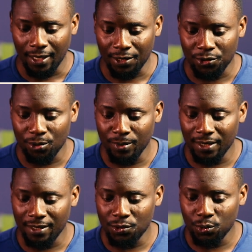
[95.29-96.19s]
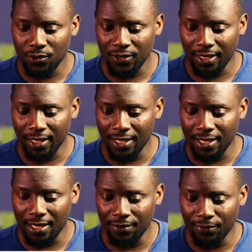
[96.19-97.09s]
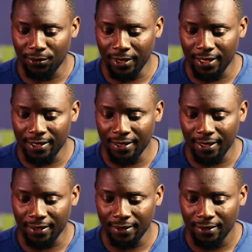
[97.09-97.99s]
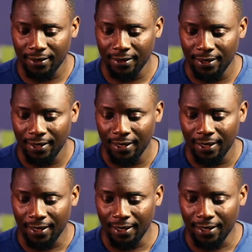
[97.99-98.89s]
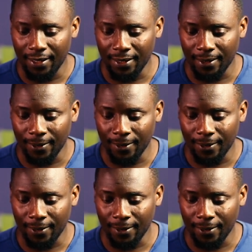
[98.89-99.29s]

assuming this was a key level right there, and